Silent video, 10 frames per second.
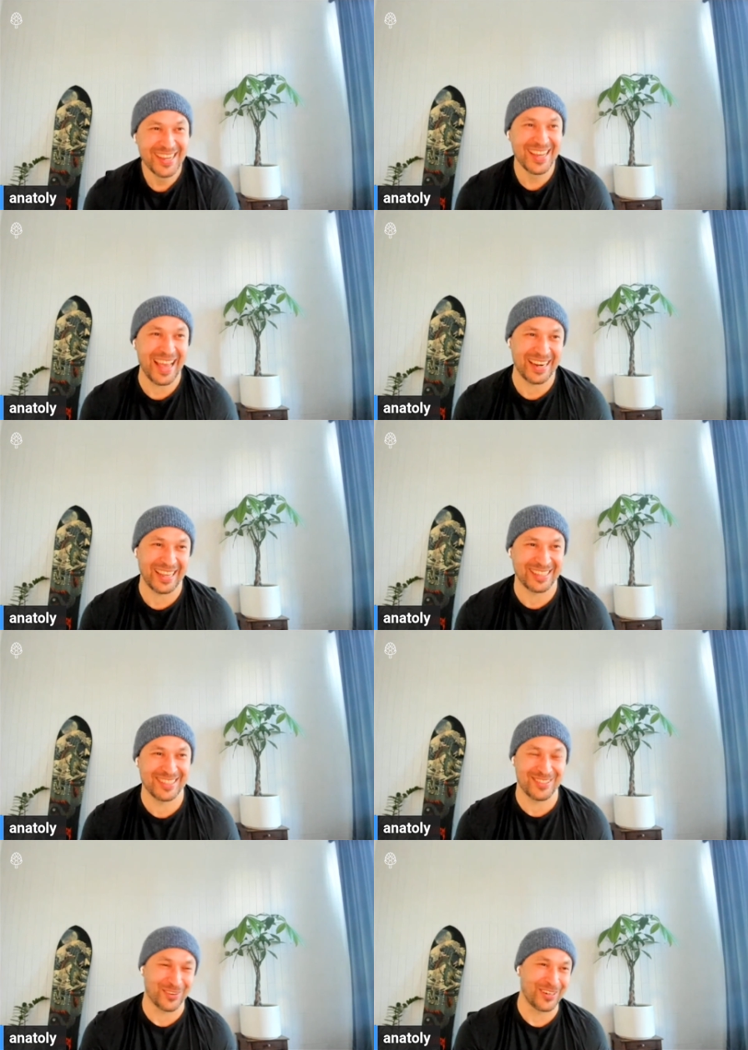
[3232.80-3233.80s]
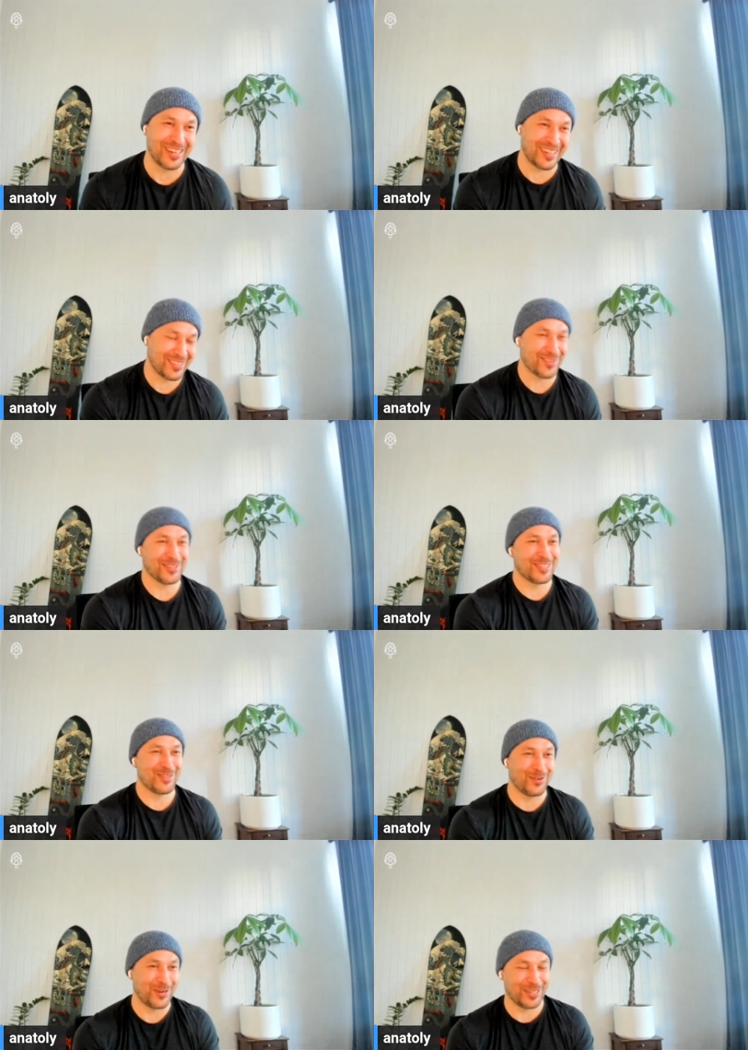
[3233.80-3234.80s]
And I store it in cold
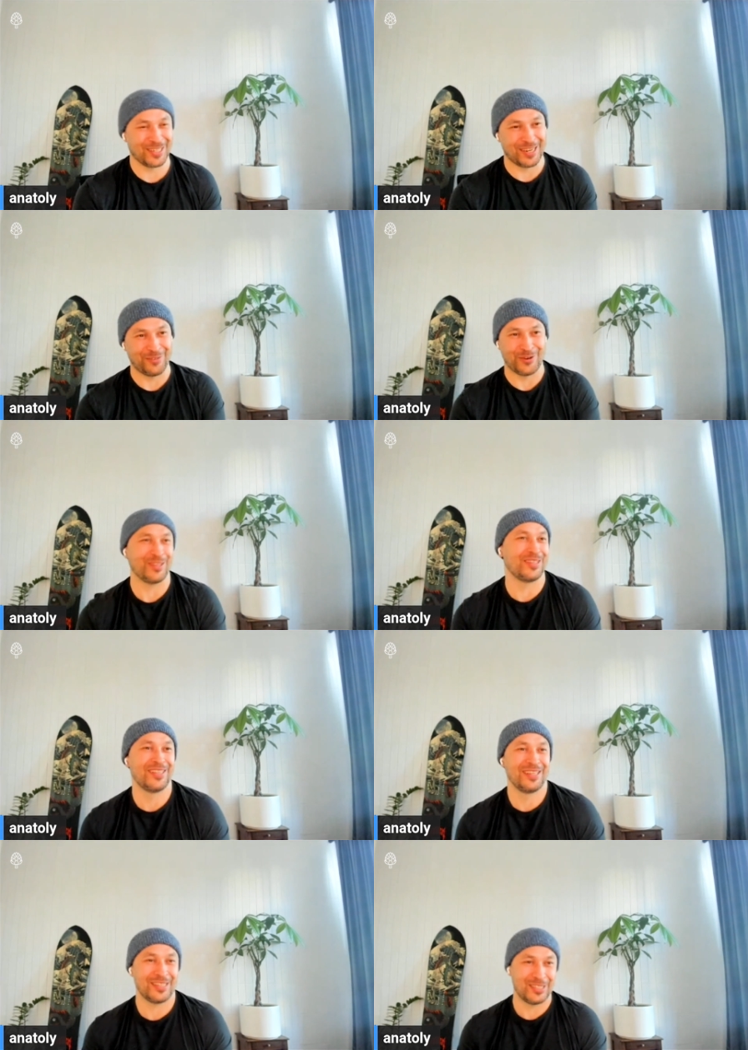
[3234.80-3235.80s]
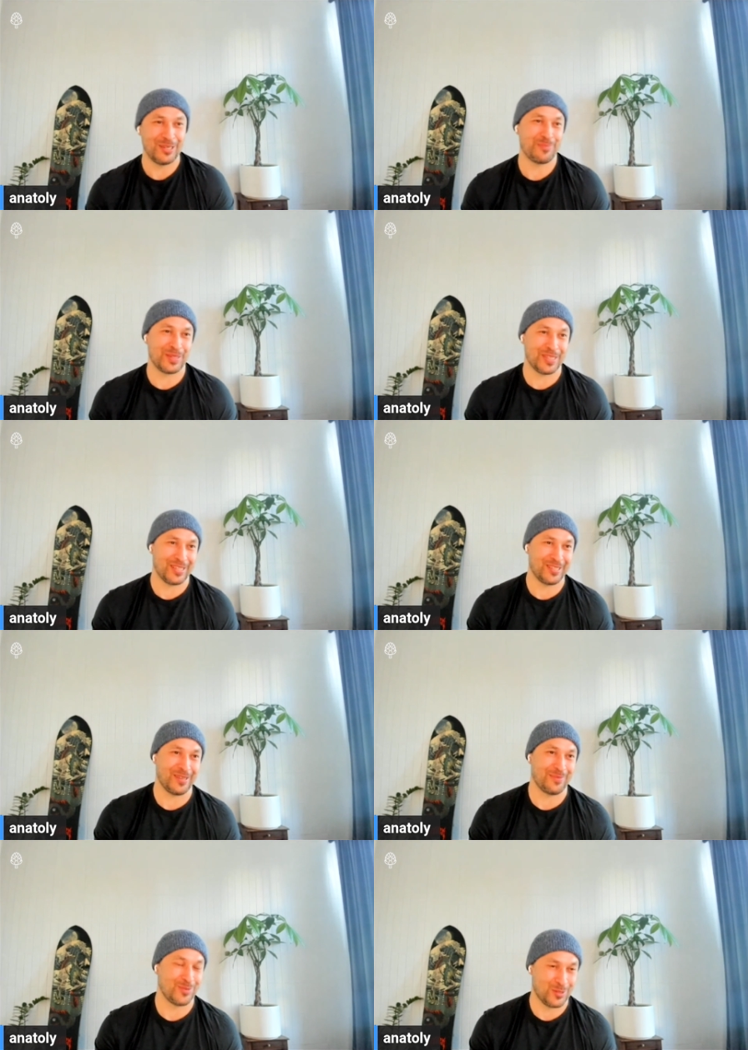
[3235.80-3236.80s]
storage, and I run the cheapest
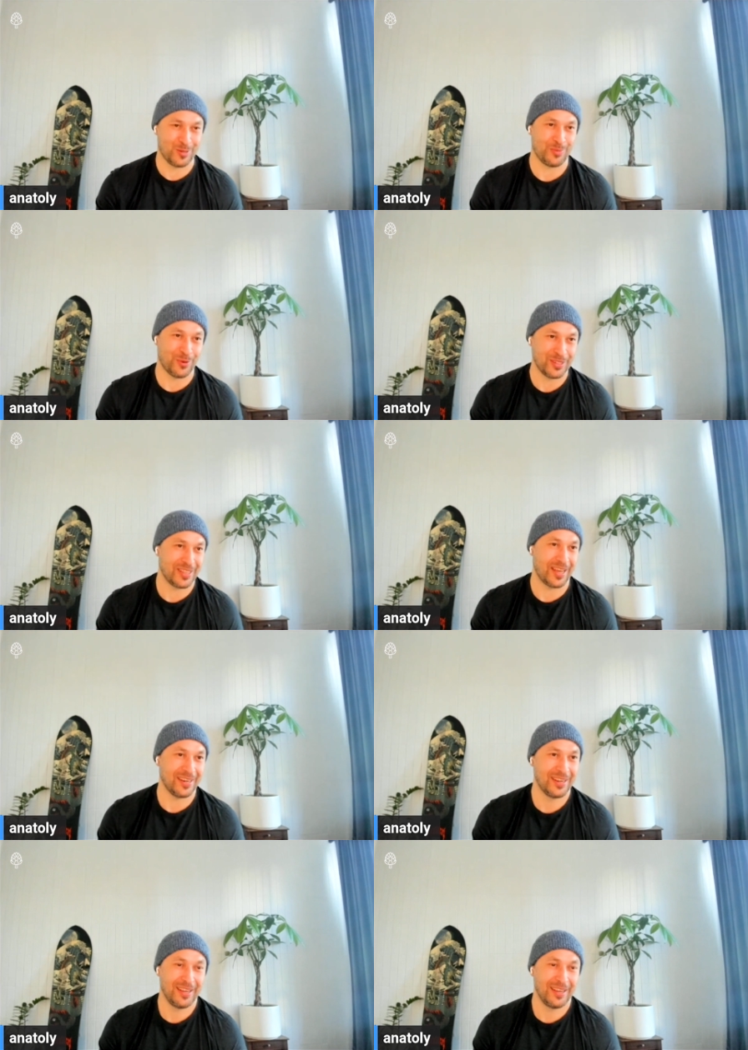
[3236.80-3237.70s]
system to support that.